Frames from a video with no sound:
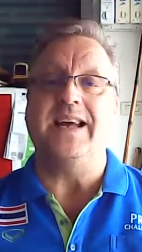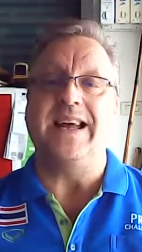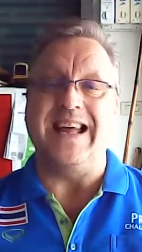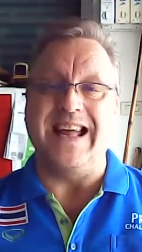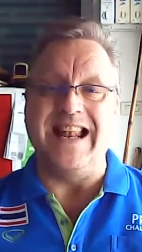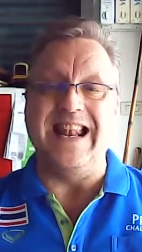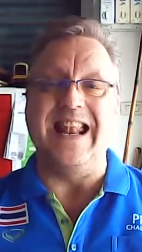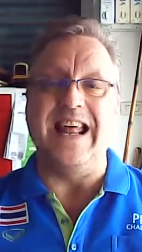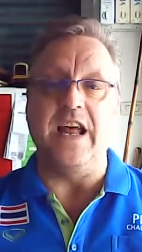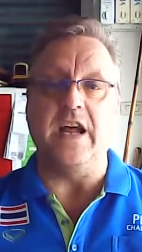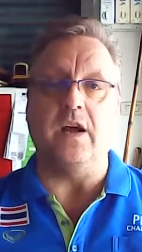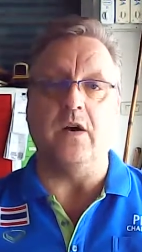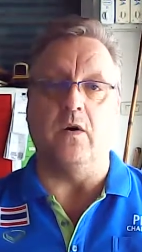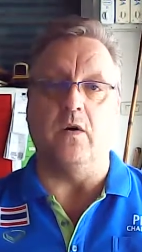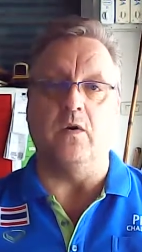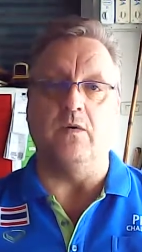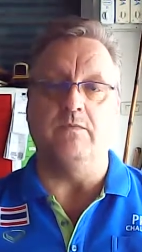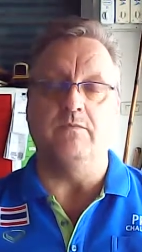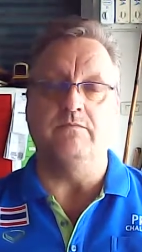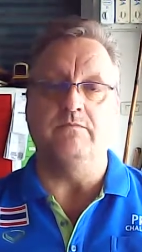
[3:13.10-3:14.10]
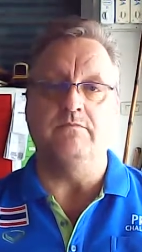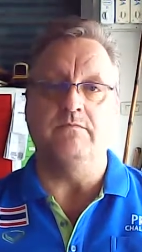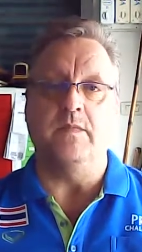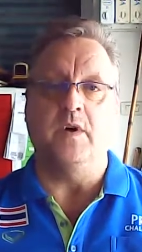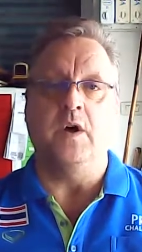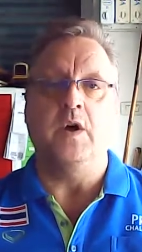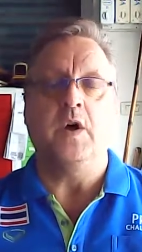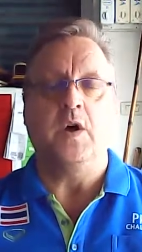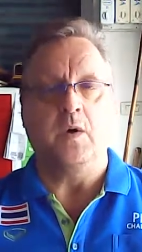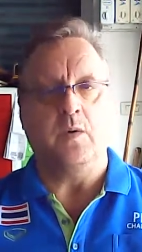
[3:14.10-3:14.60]
illegal.
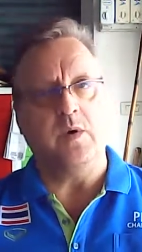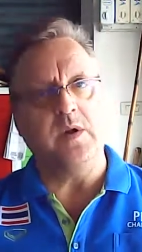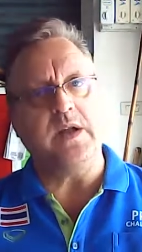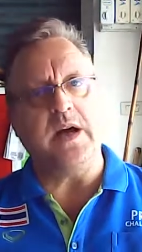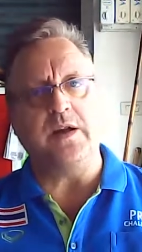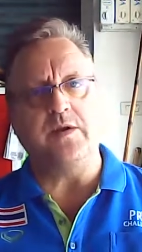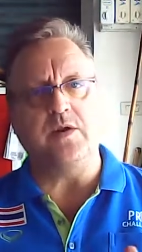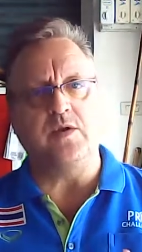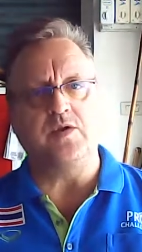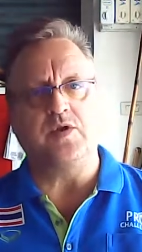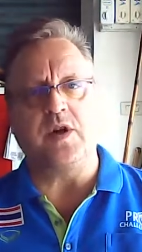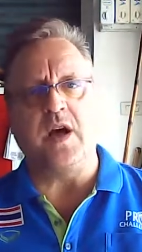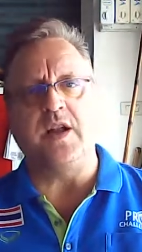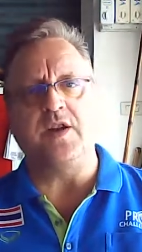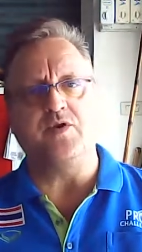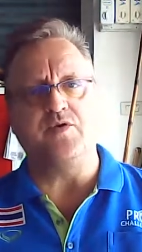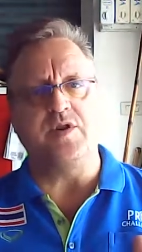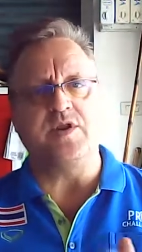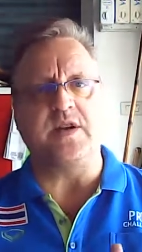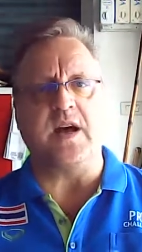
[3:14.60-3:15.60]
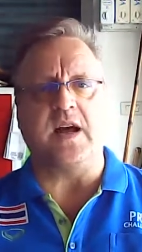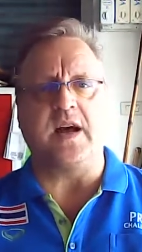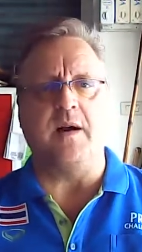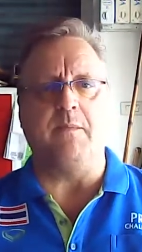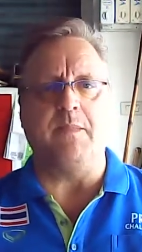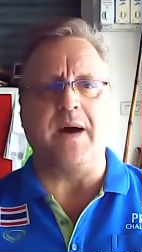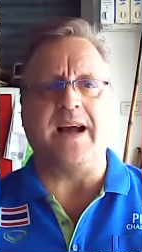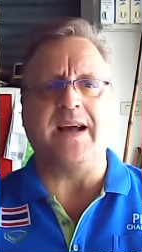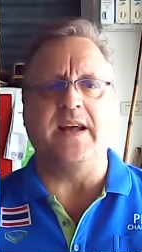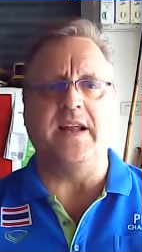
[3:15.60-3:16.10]
What are those countries? I
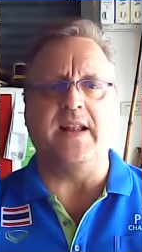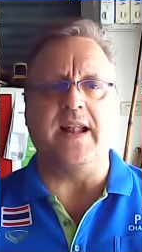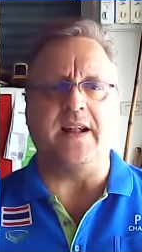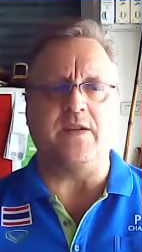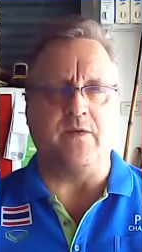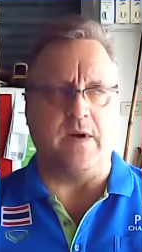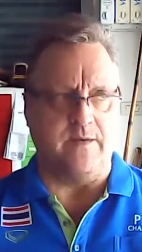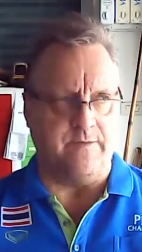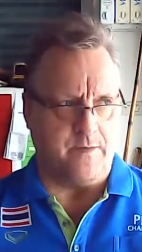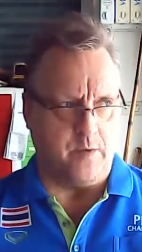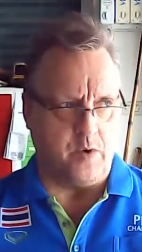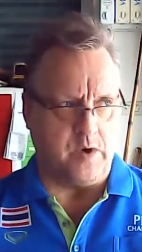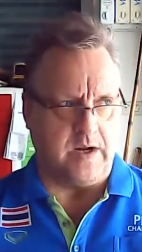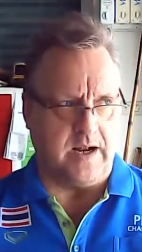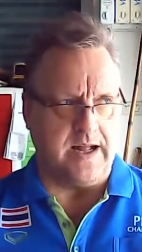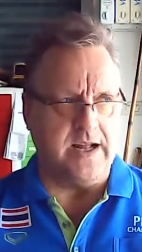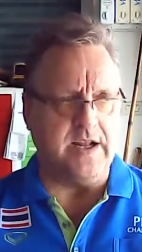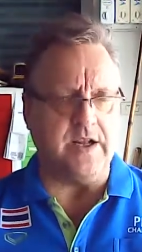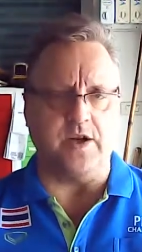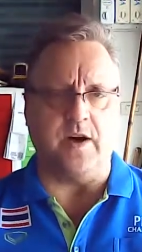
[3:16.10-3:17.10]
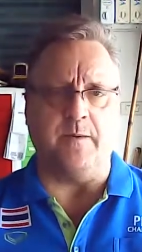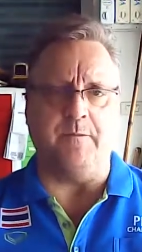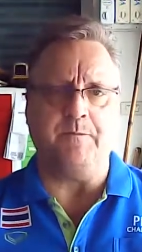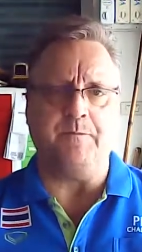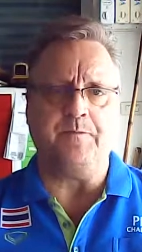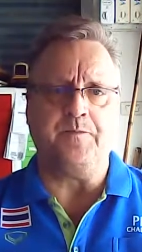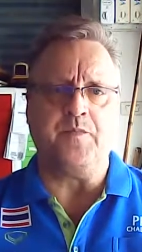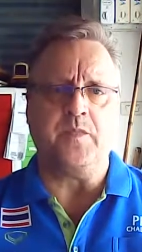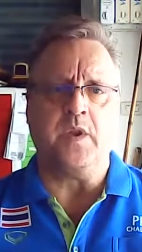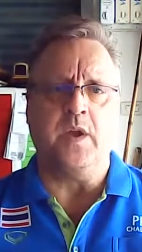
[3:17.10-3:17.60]
come back in that one for the later.
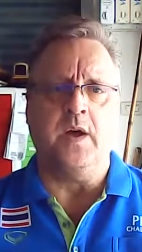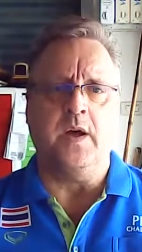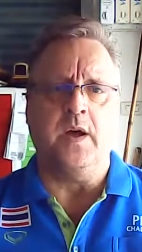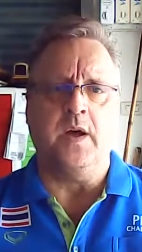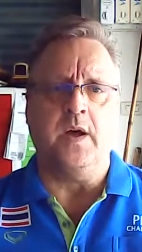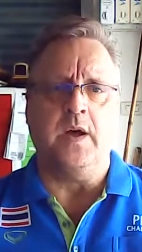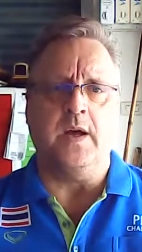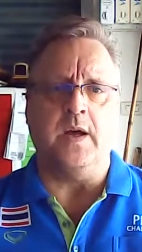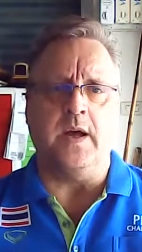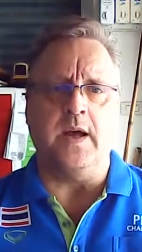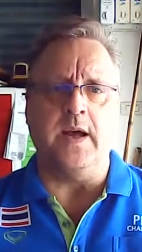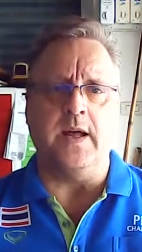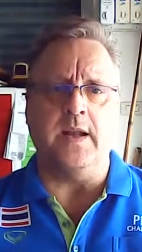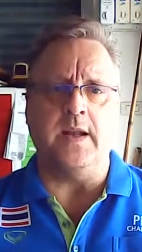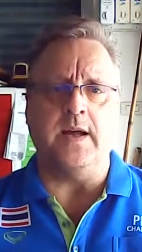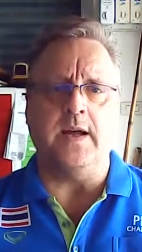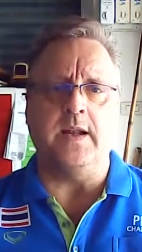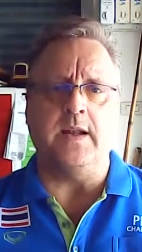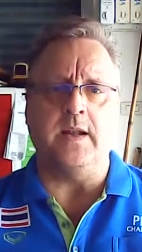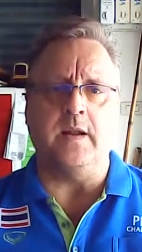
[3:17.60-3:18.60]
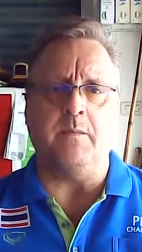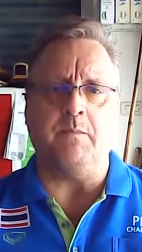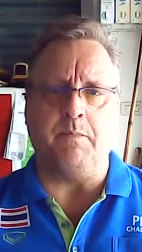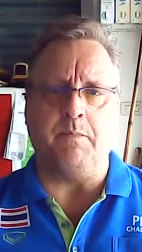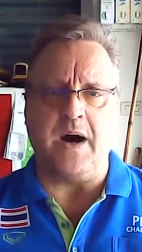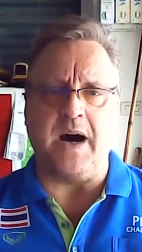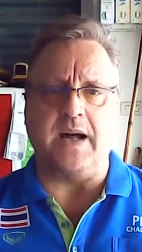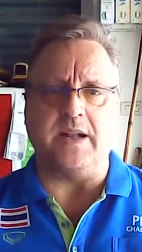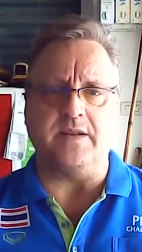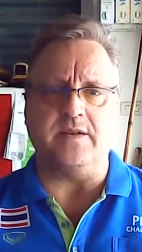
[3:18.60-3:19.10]
In in
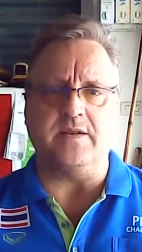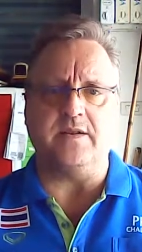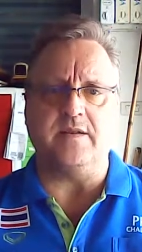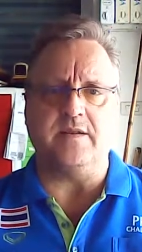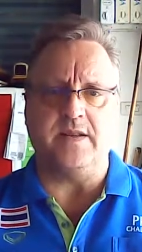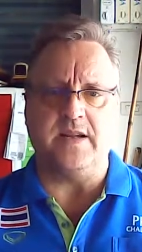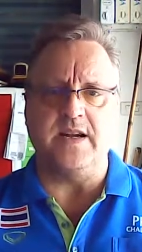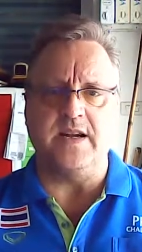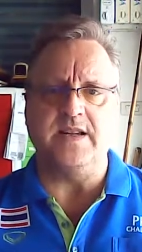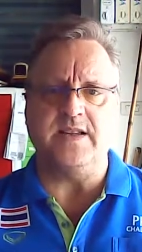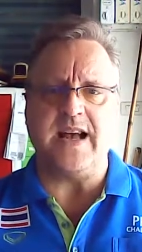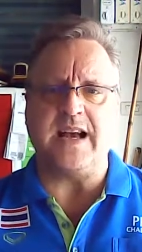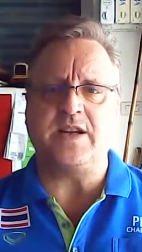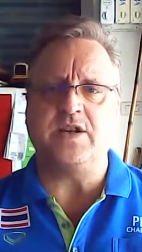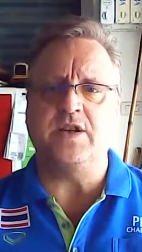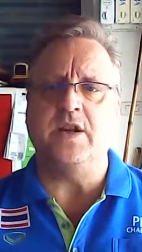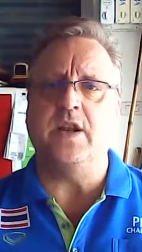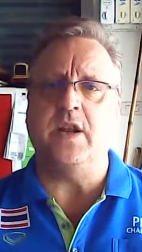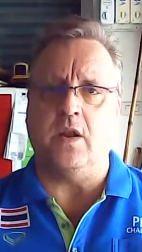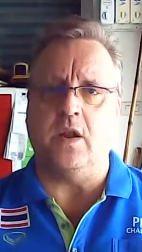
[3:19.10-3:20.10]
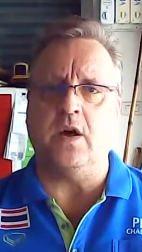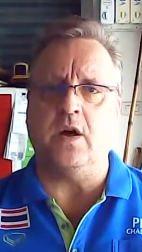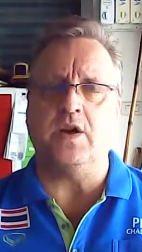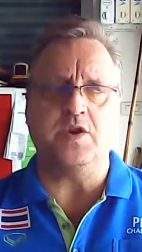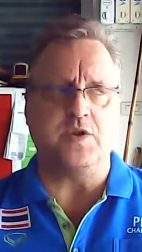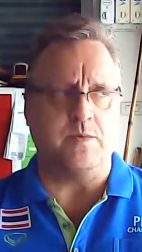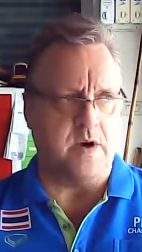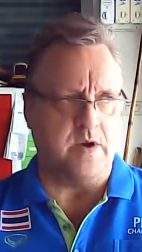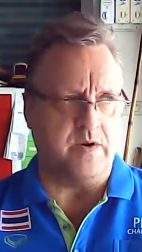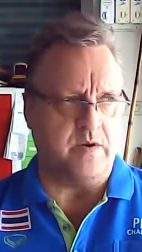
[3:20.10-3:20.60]
but there is actually a
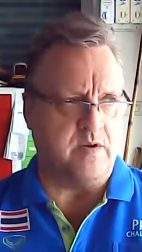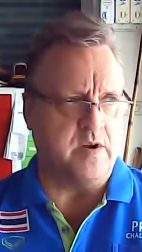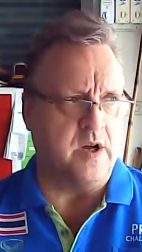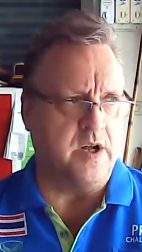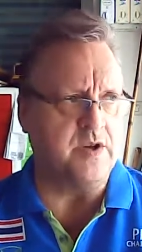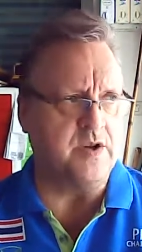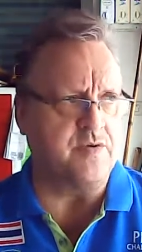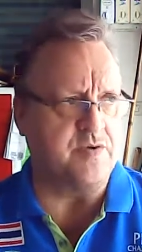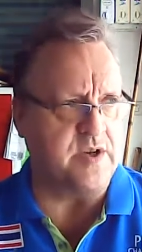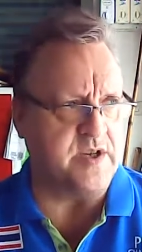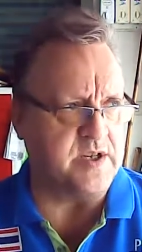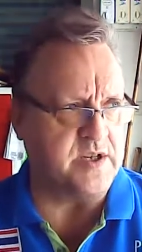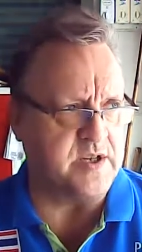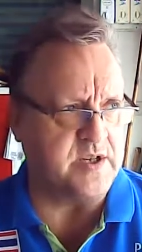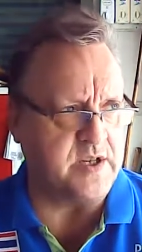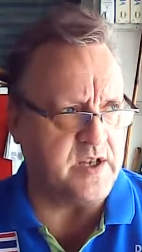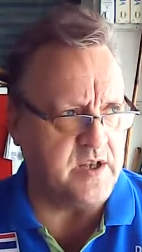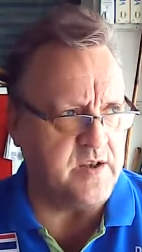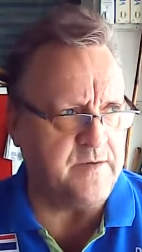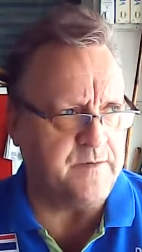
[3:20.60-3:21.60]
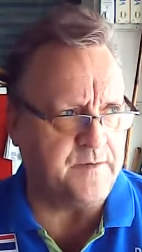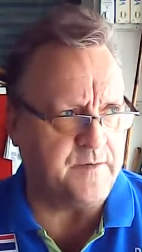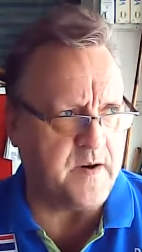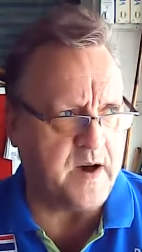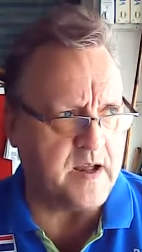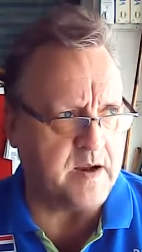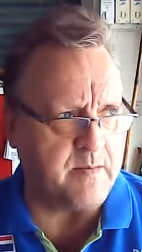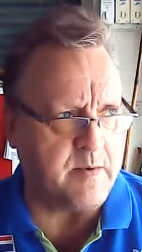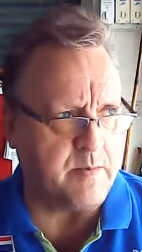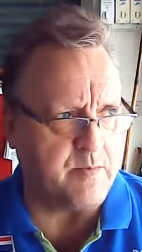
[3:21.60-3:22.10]
large amount of countries. If
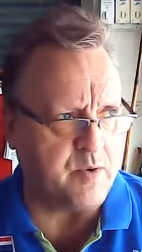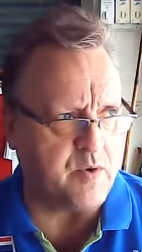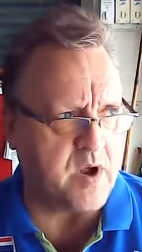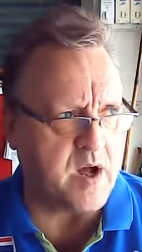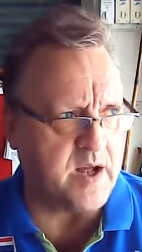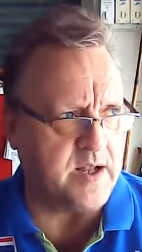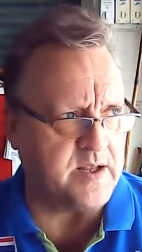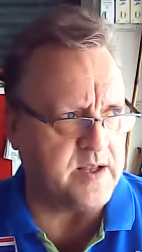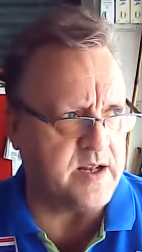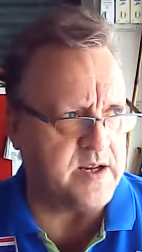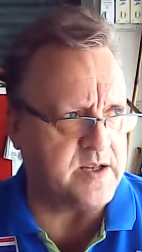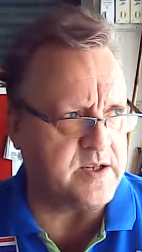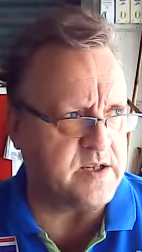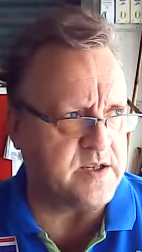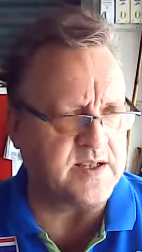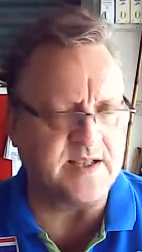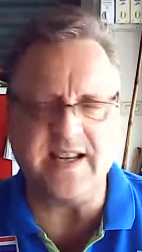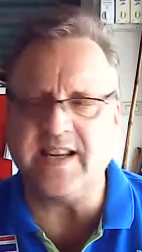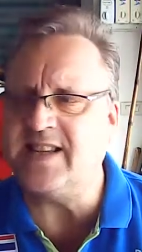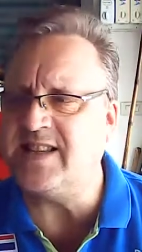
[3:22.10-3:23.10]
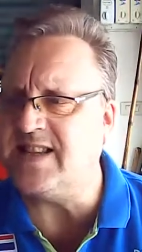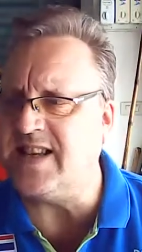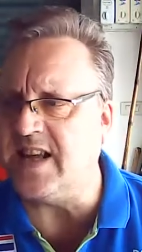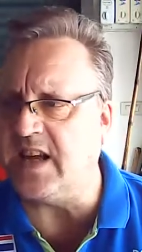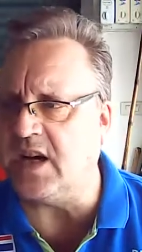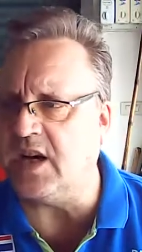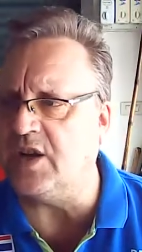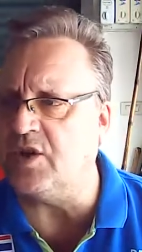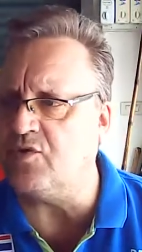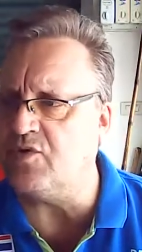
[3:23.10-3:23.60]
I remember right, there is
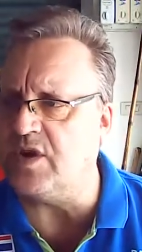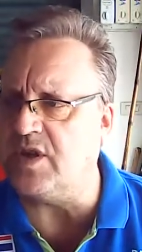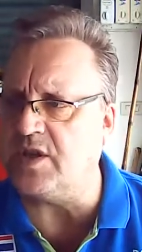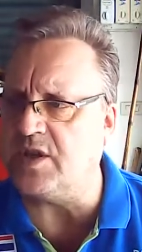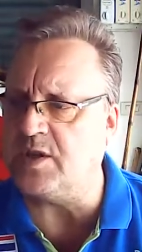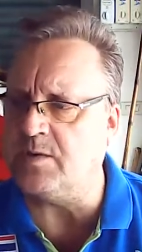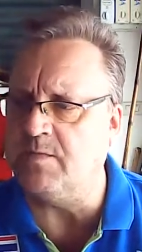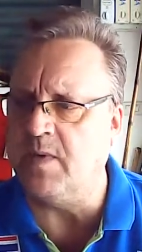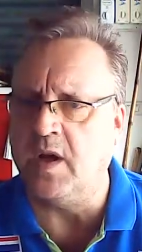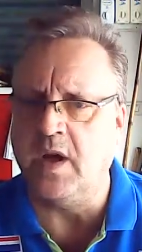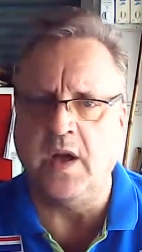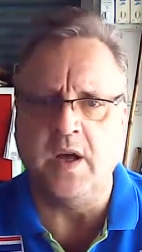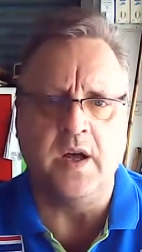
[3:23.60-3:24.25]
16 countries